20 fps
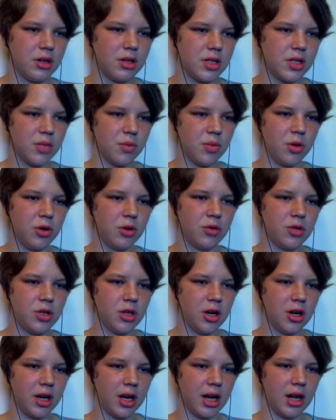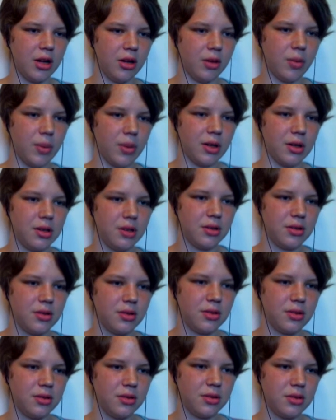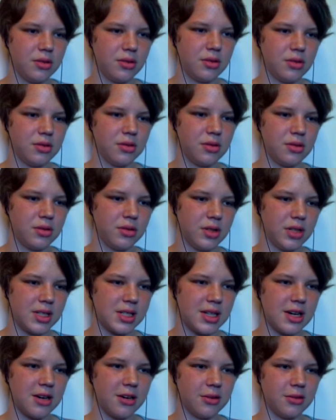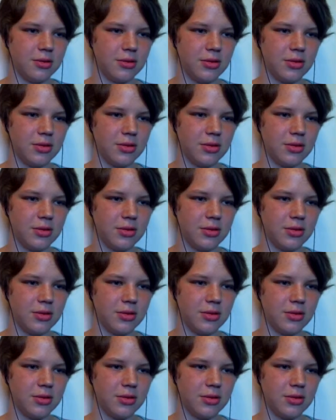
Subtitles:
so moon, target, Elder Wand. Let's go.